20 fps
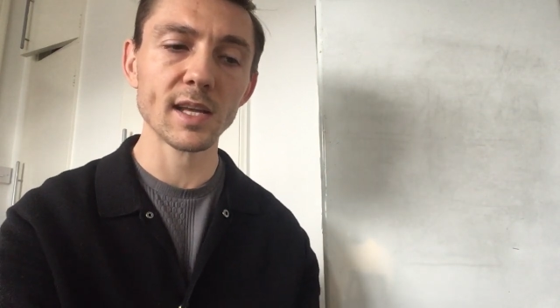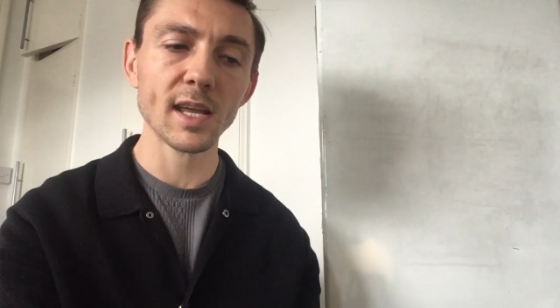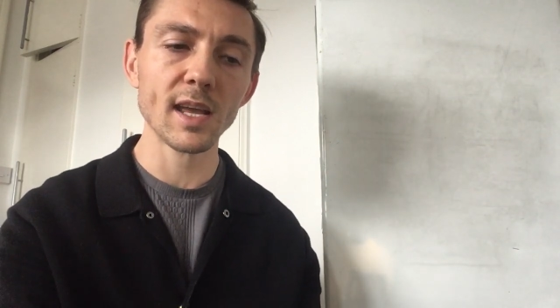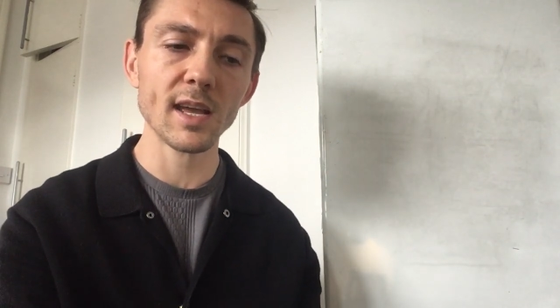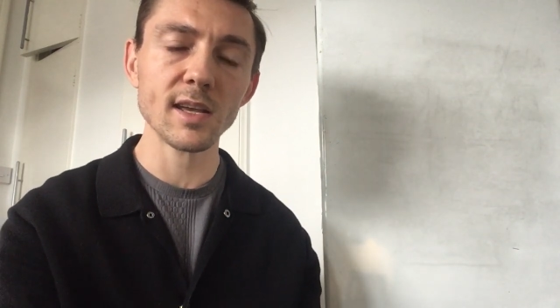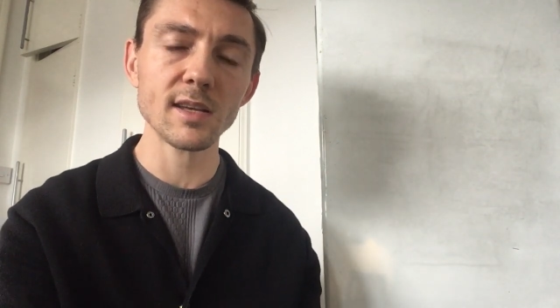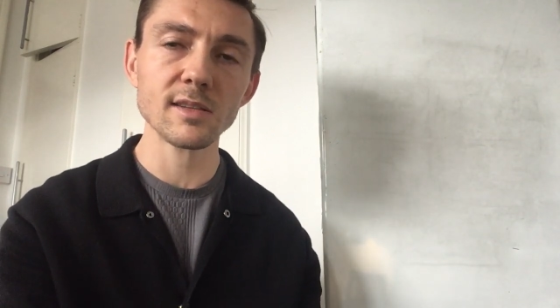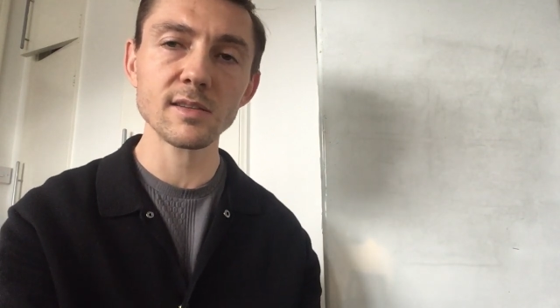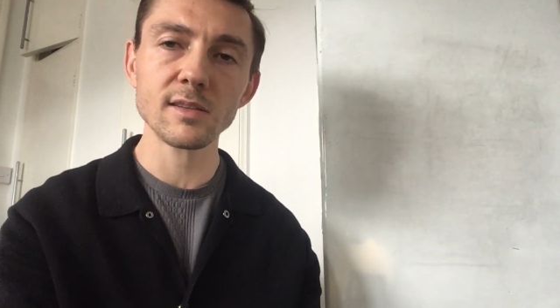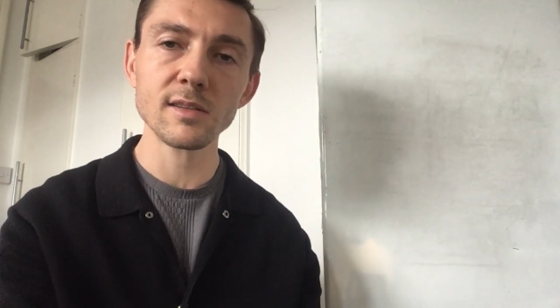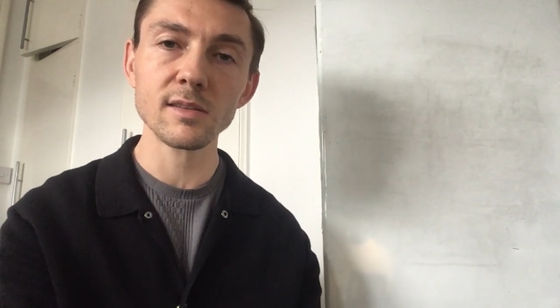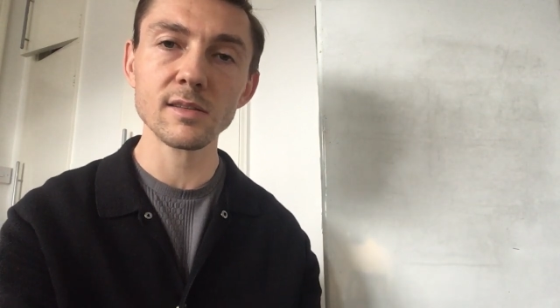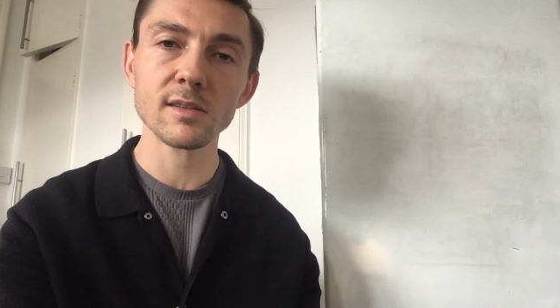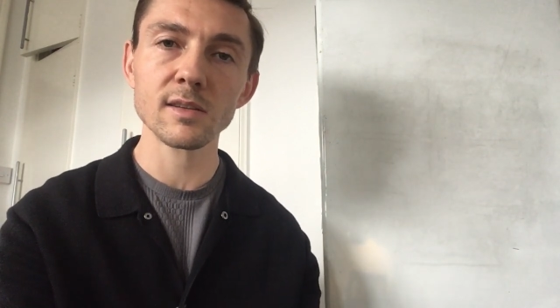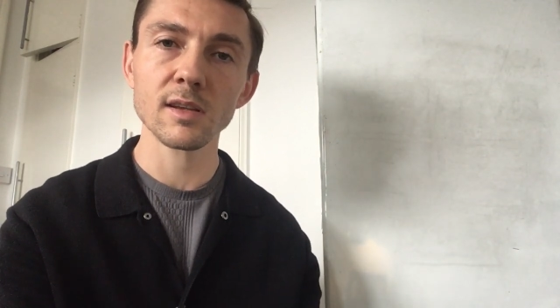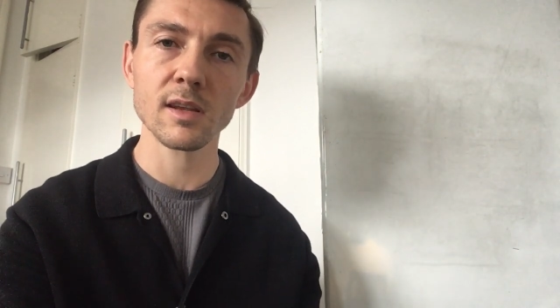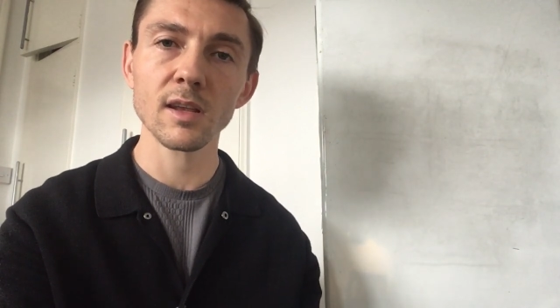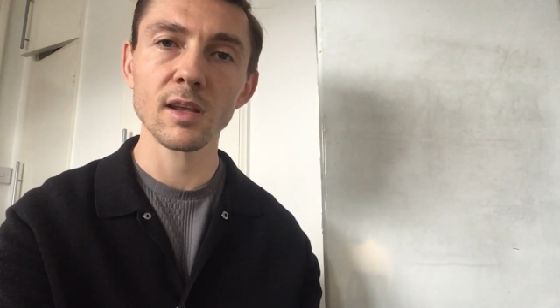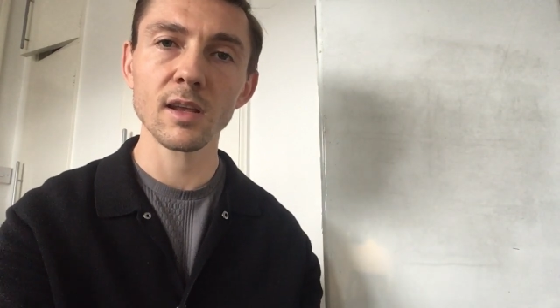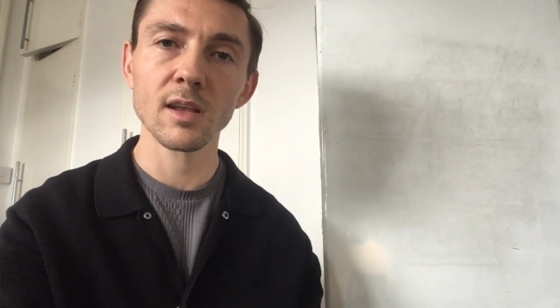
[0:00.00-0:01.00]
is
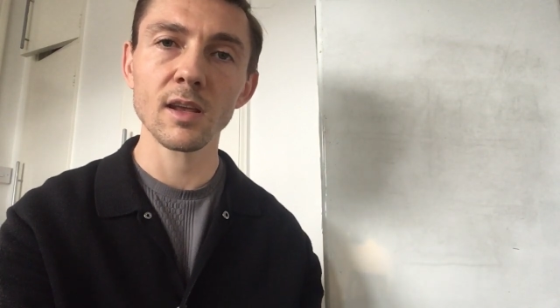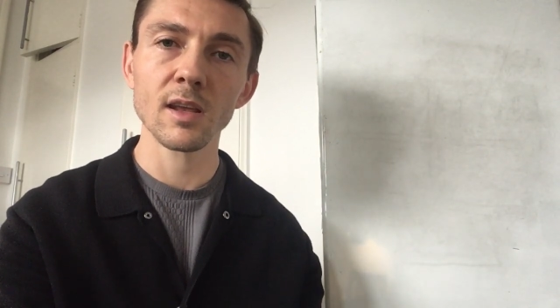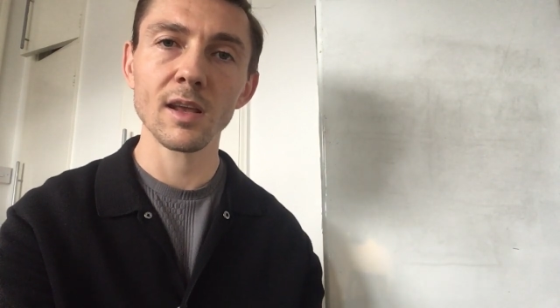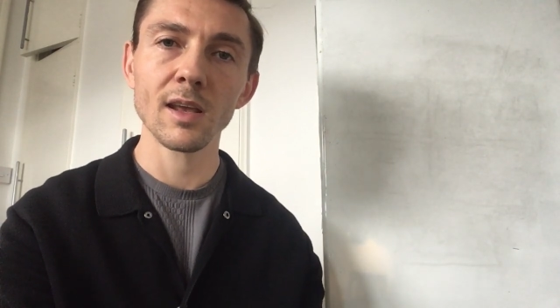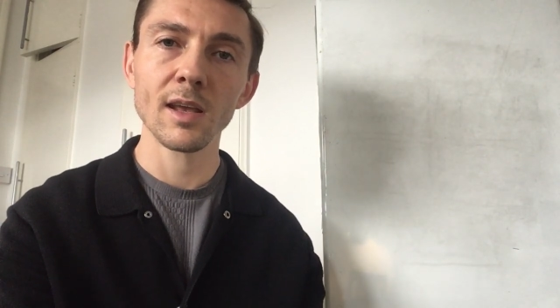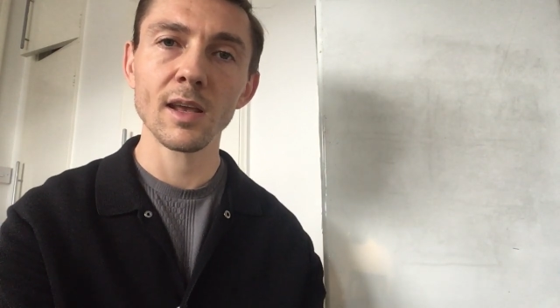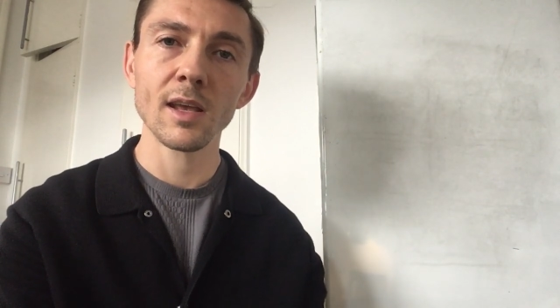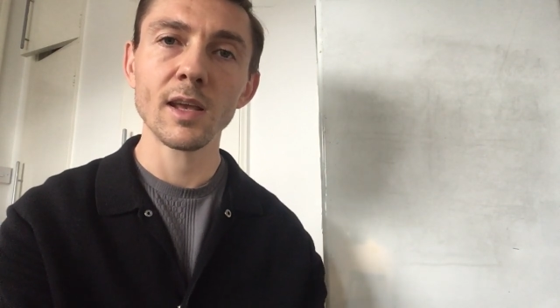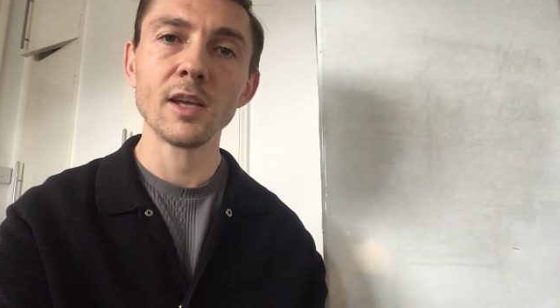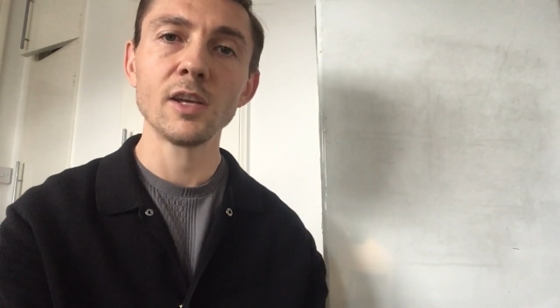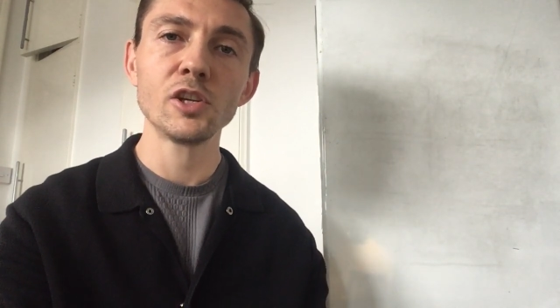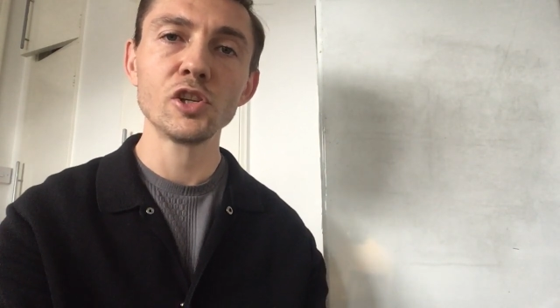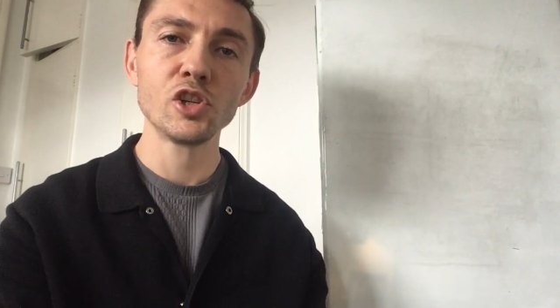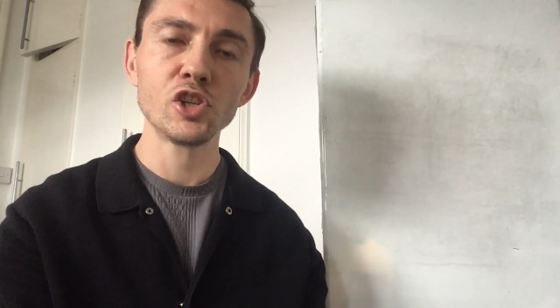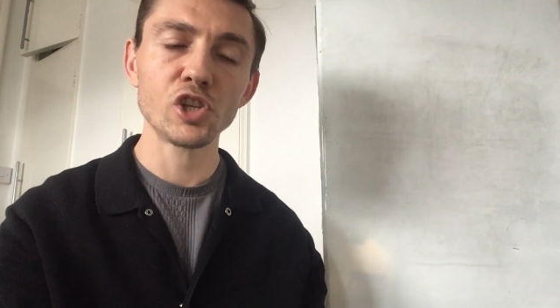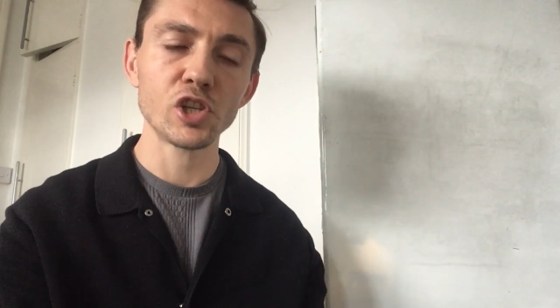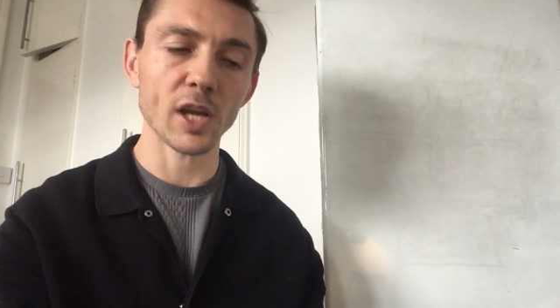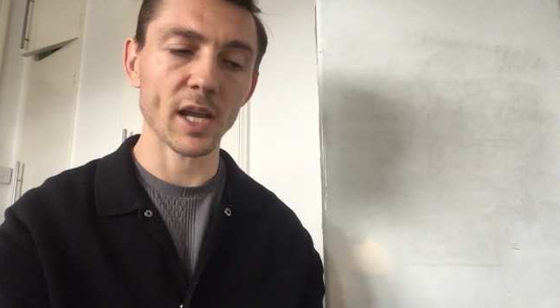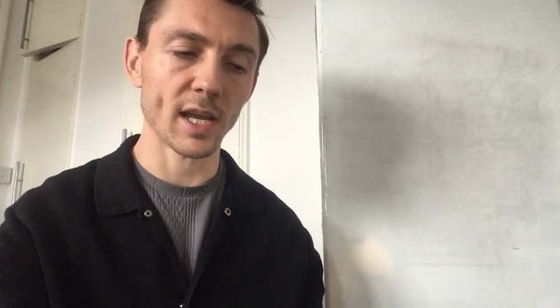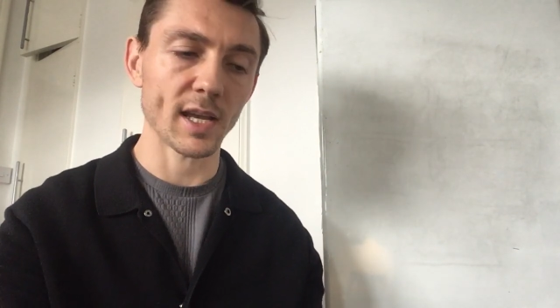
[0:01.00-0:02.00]

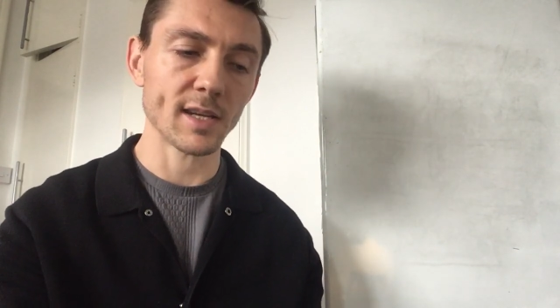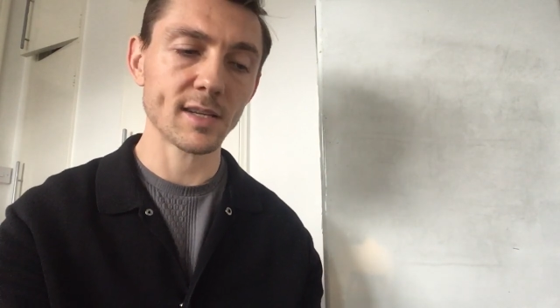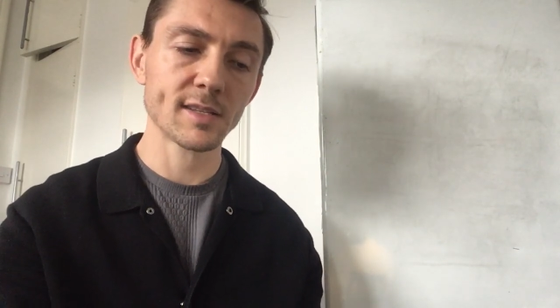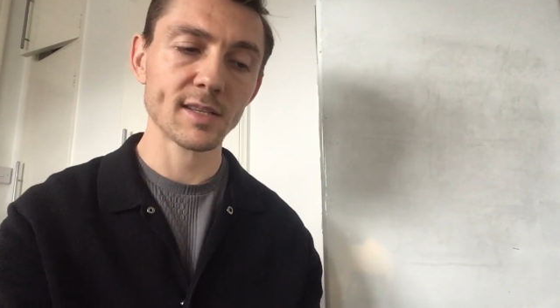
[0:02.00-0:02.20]
she.